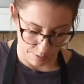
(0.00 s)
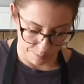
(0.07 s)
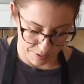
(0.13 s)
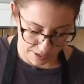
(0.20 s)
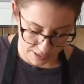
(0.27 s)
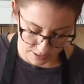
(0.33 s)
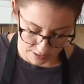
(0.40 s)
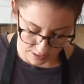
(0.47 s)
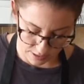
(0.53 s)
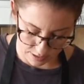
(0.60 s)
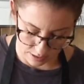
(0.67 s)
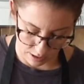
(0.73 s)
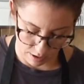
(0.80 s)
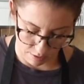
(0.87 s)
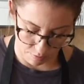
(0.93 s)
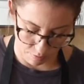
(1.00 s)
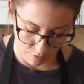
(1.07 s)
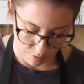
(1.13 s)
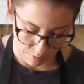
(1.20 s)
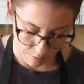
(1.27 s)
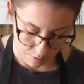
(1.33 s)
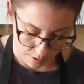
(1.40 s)
pieces of
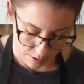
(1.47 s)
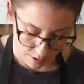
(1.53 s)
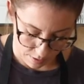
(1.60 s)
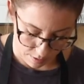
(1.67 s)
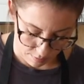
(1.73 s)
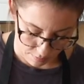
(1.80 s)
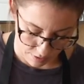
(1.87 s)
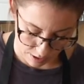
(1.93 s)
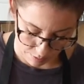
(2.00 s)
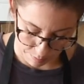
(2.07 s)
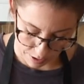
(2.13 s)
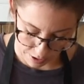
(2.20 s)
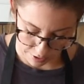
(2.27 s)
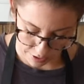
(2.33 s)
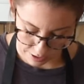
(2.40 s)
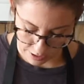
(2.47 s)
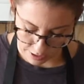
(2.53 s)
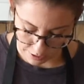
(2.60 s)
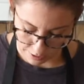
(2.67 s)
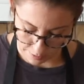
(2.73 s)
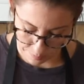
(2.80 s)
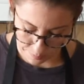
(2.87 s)
vegan butter in
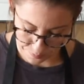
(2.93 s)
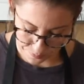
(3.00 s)
here.